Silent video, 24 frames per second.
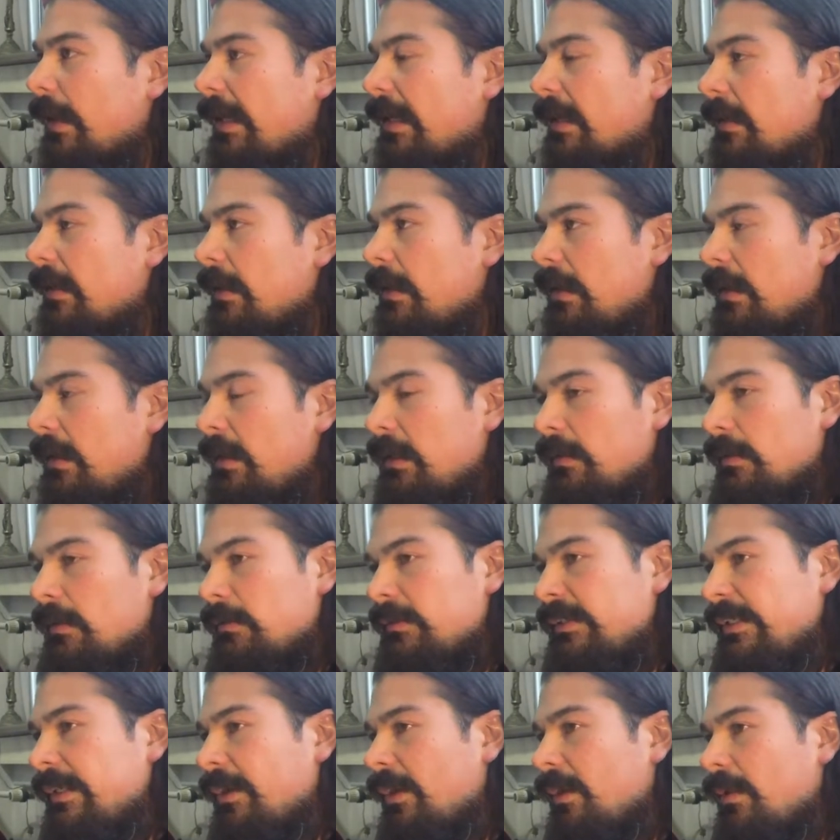Like,
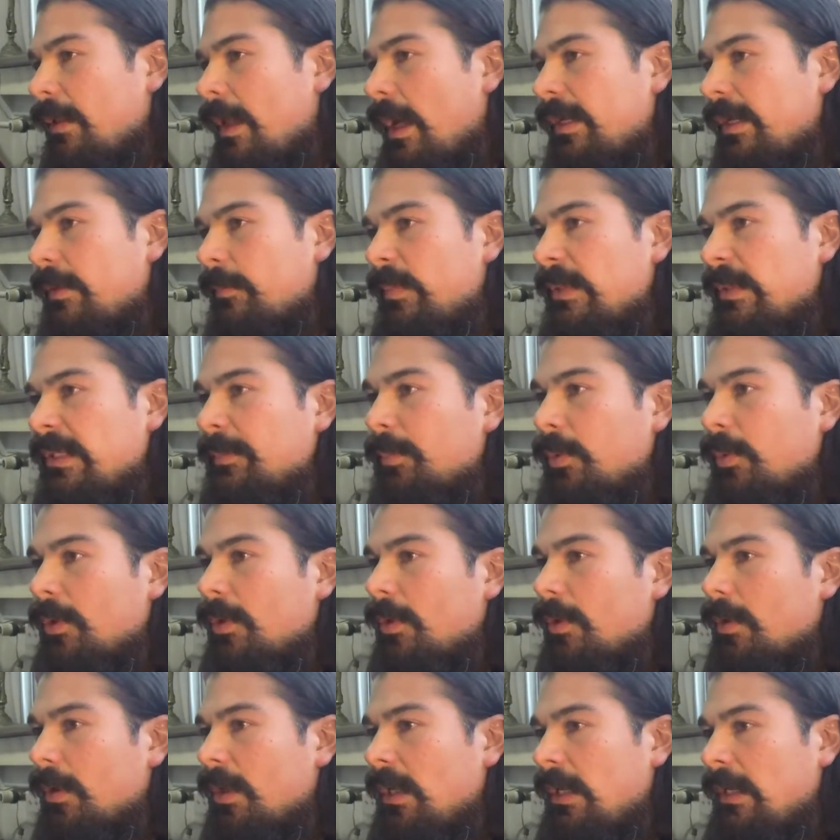a lot of
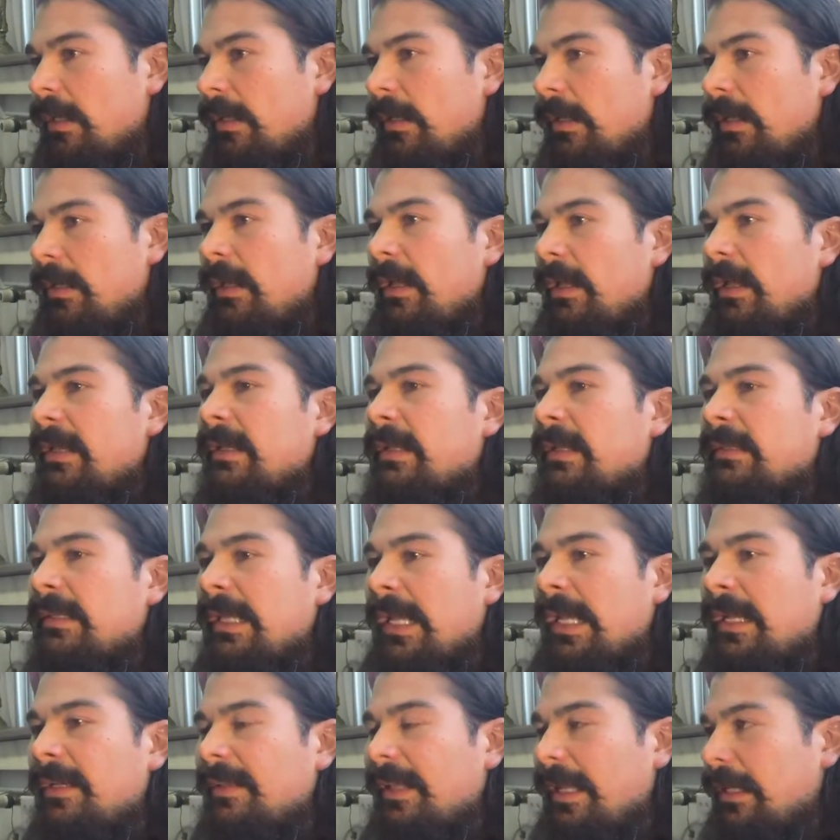people, and
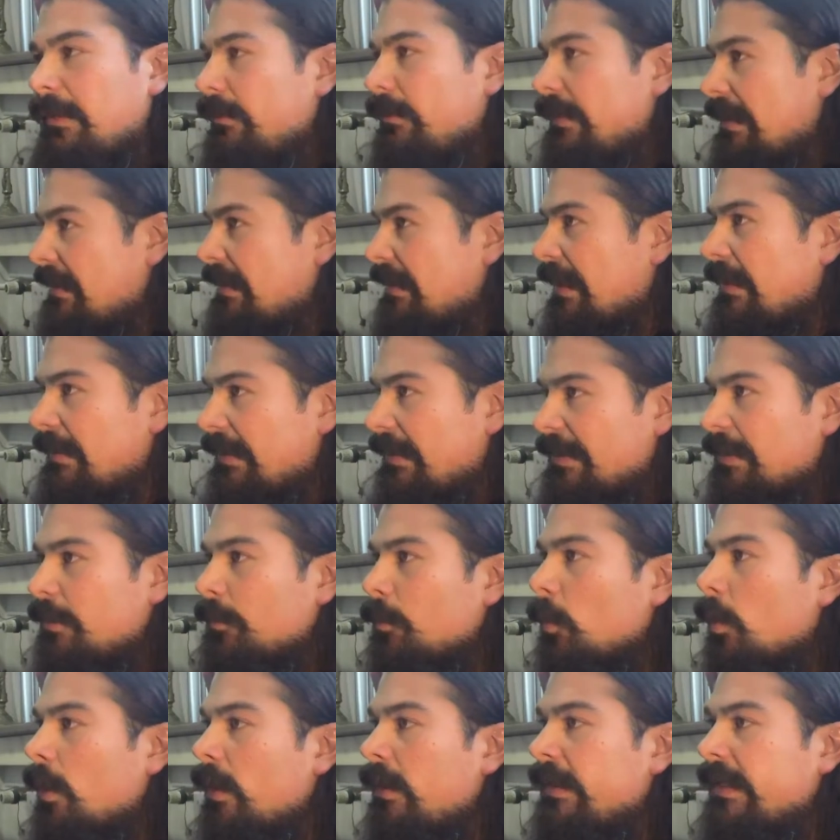again, like we said this
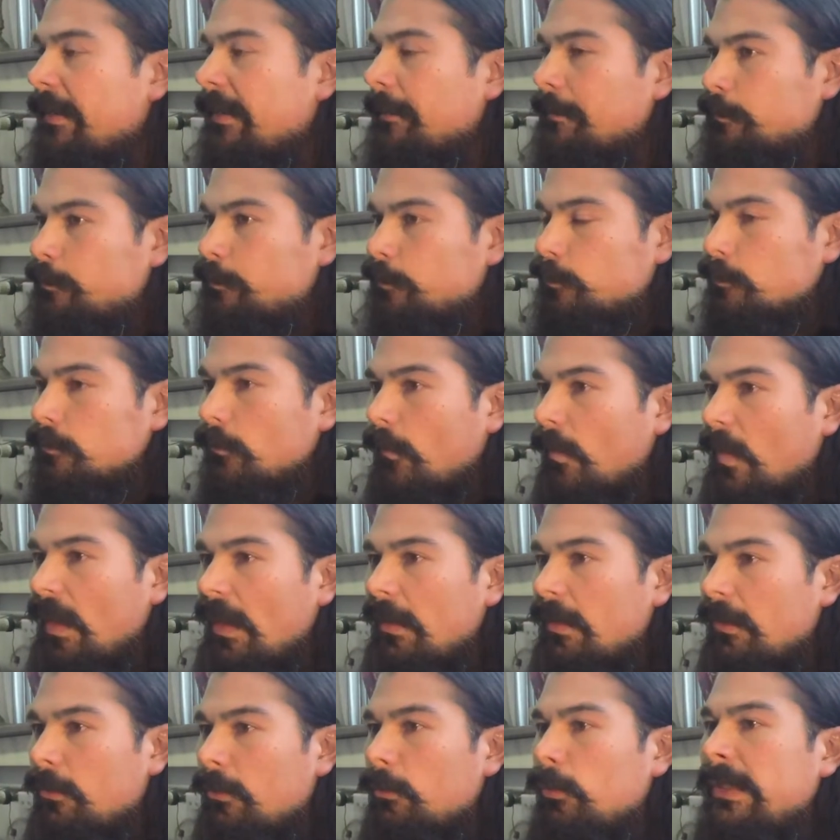morning,
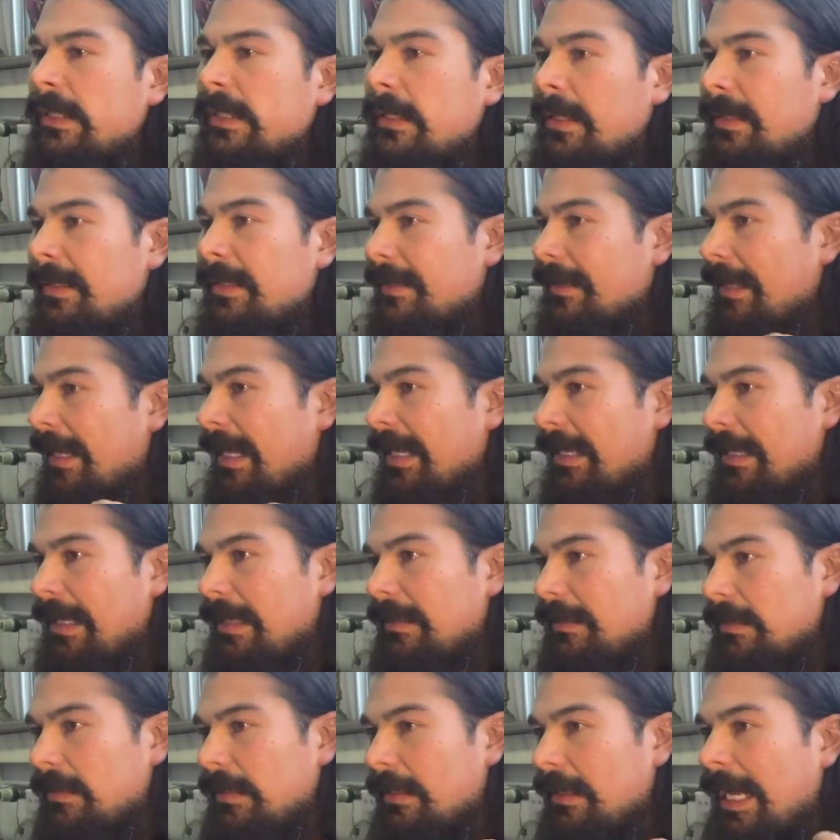we can like
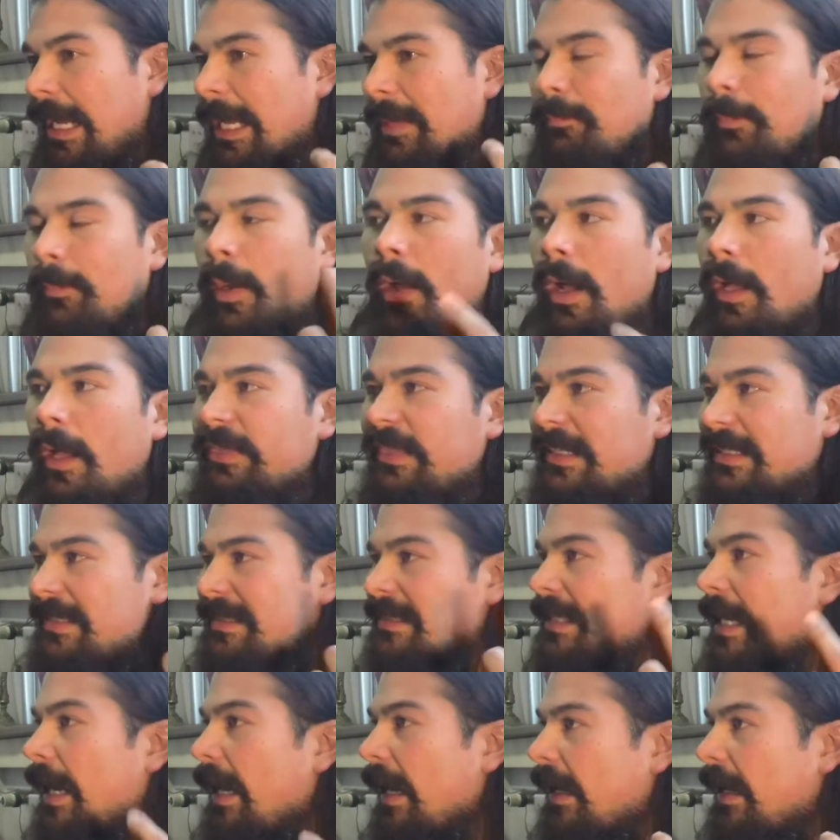
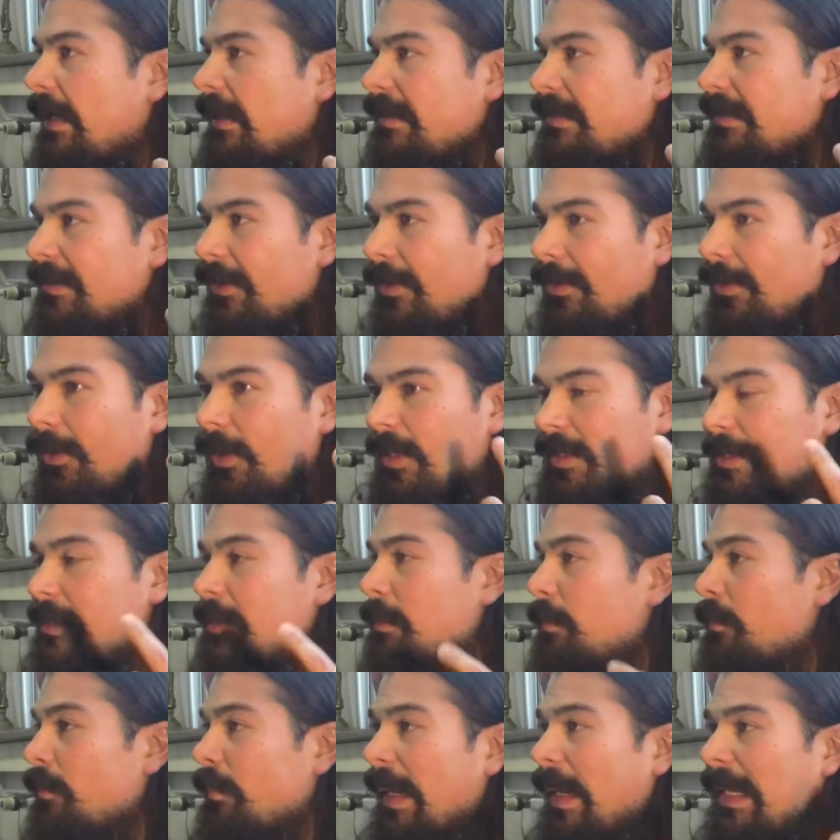hypothesize or
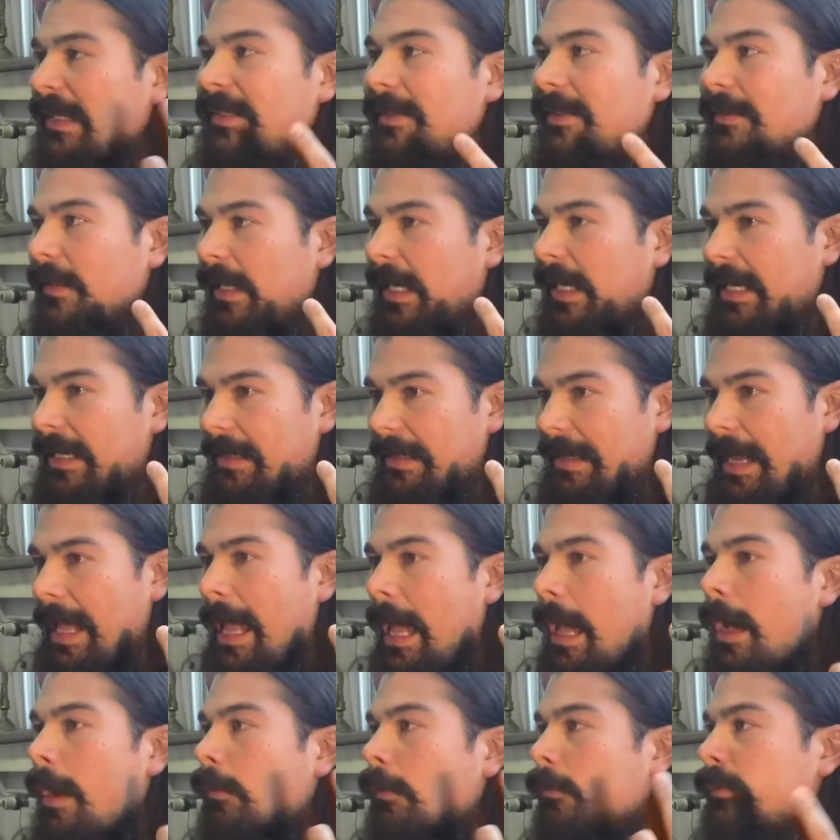speculate
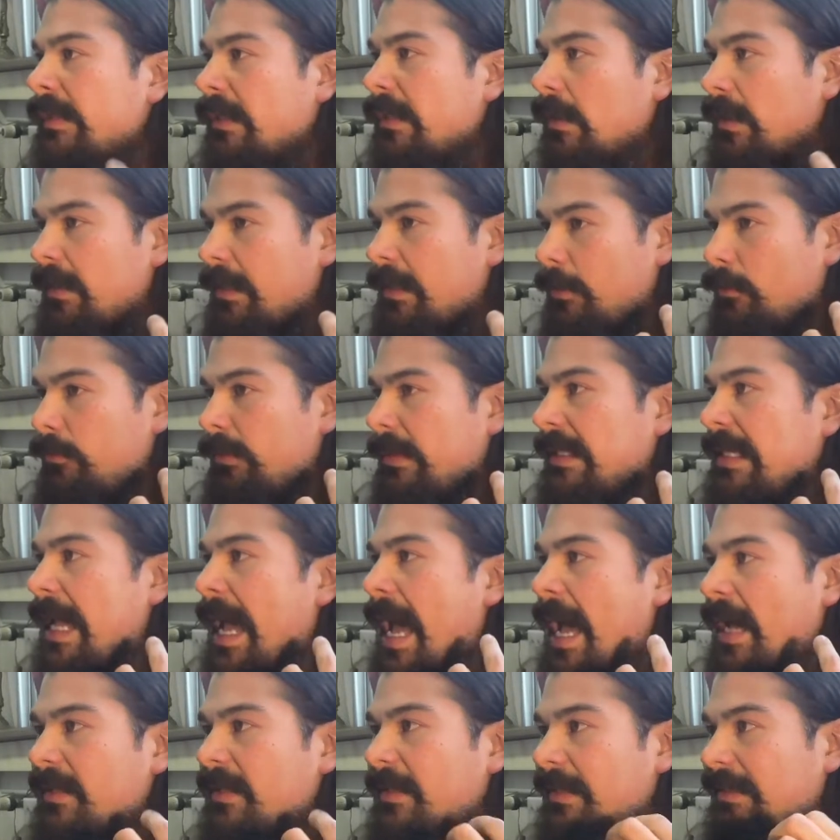how we're going to
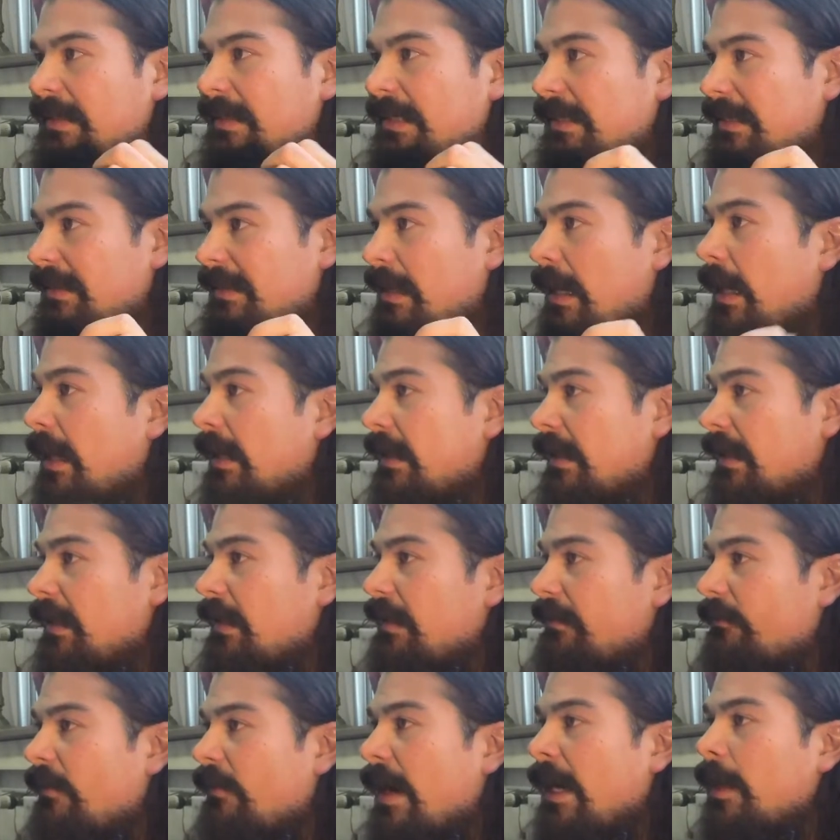react in these kind of
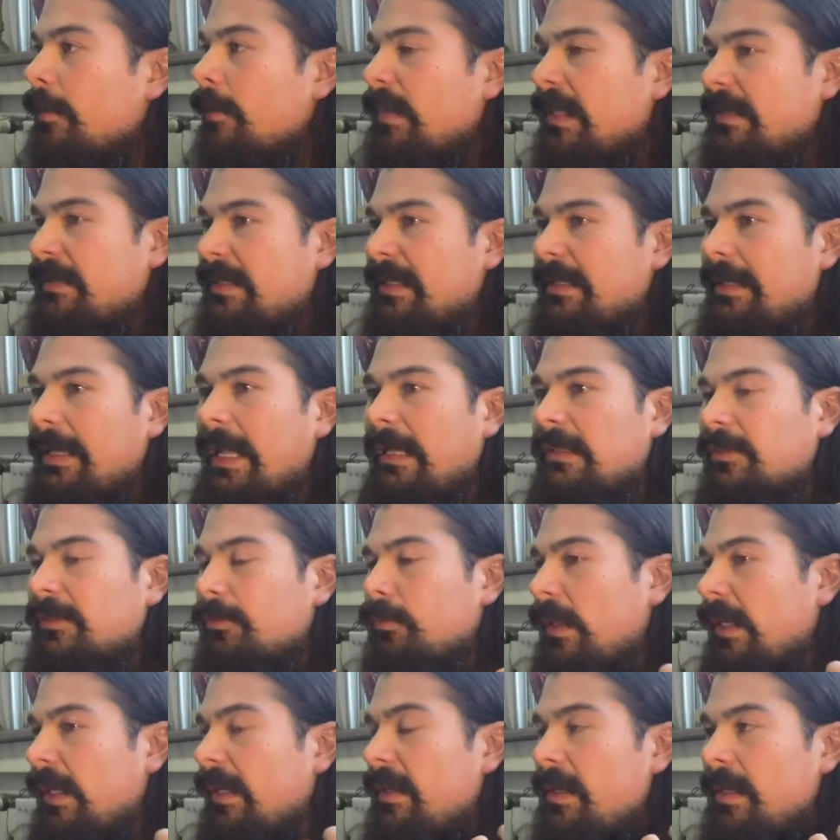environments, and that's
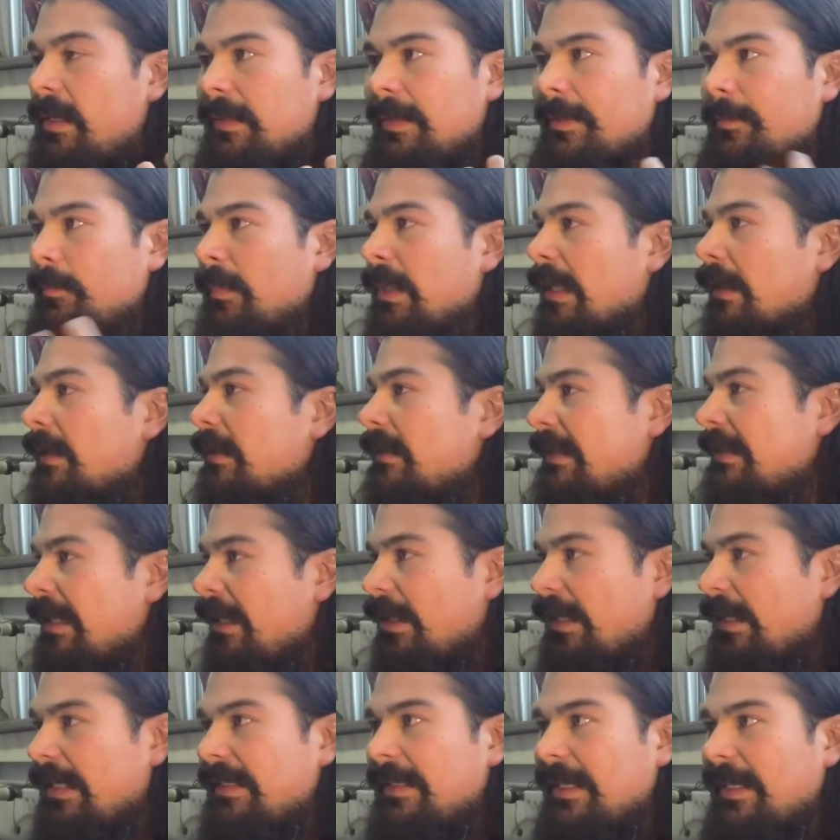what the
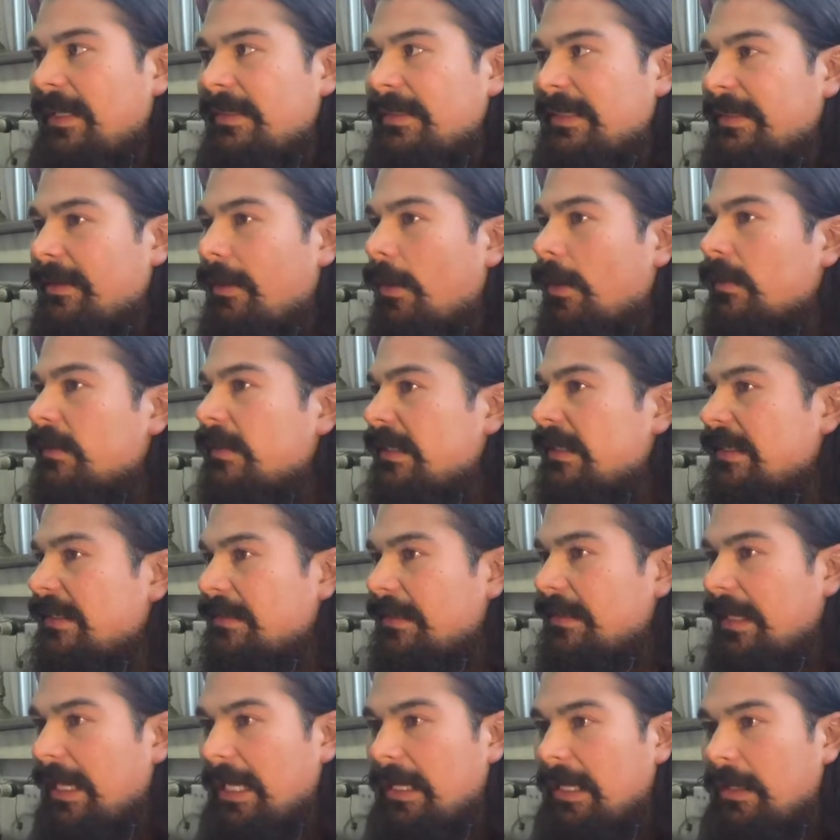military does in all
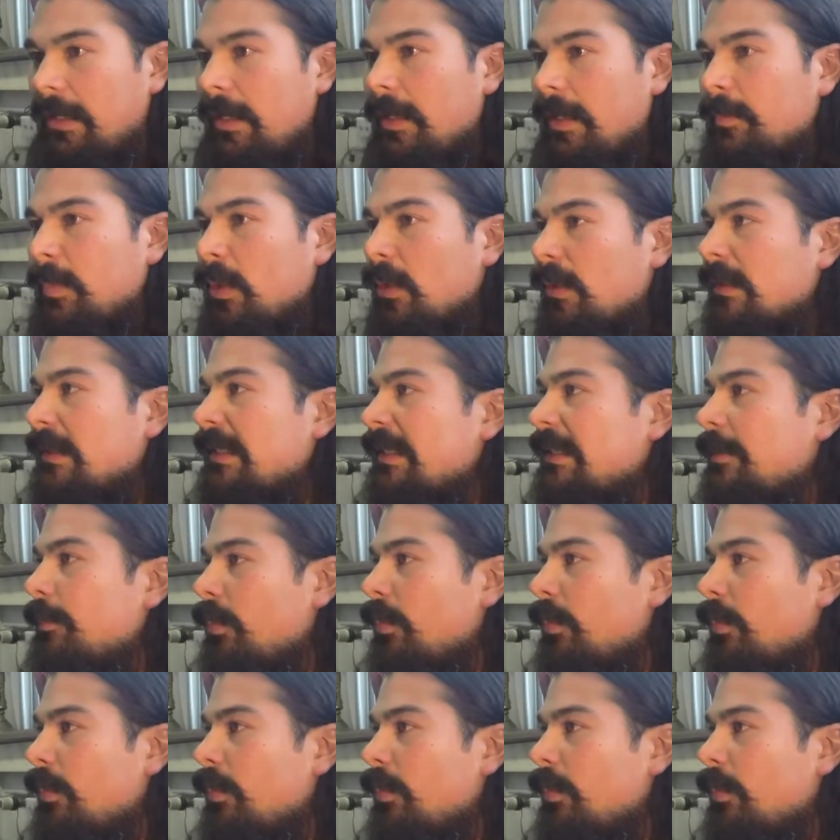these like police